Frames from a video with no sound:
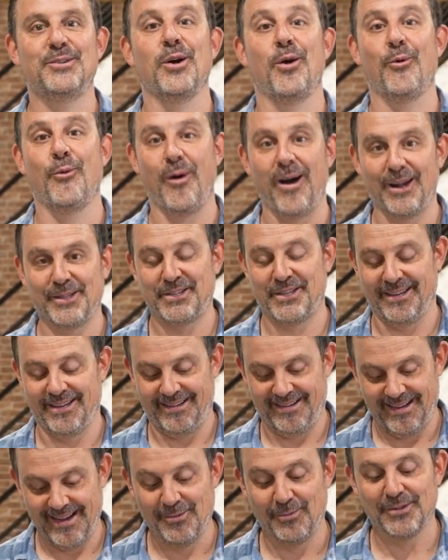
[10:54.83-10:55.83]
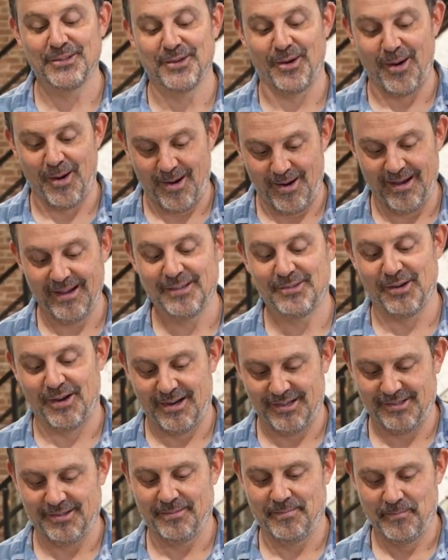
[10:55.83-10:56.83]
Go watch it. It's
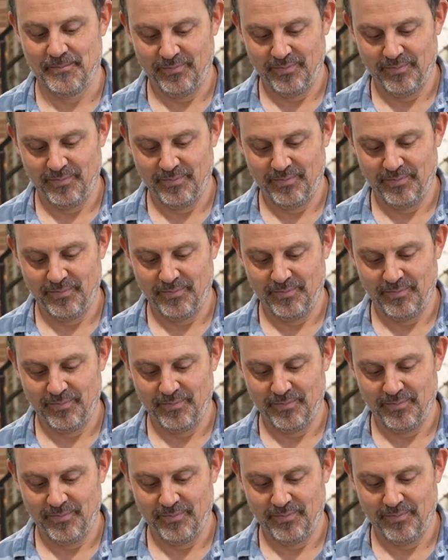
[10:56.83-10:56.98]
awesome.